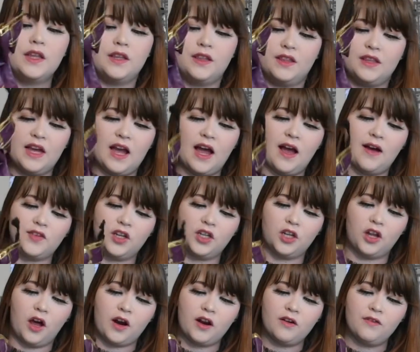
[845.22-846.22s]
They have a
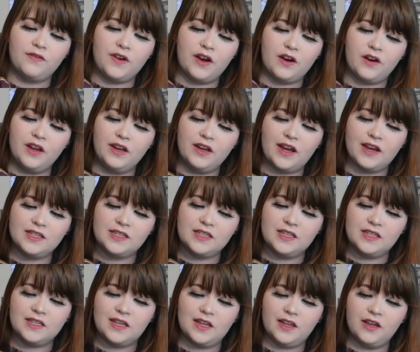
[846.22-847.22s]
lot of very nice
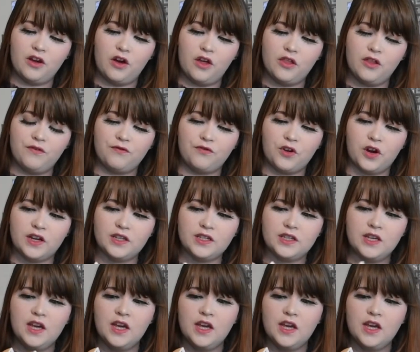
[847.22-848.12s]
detailing on the front.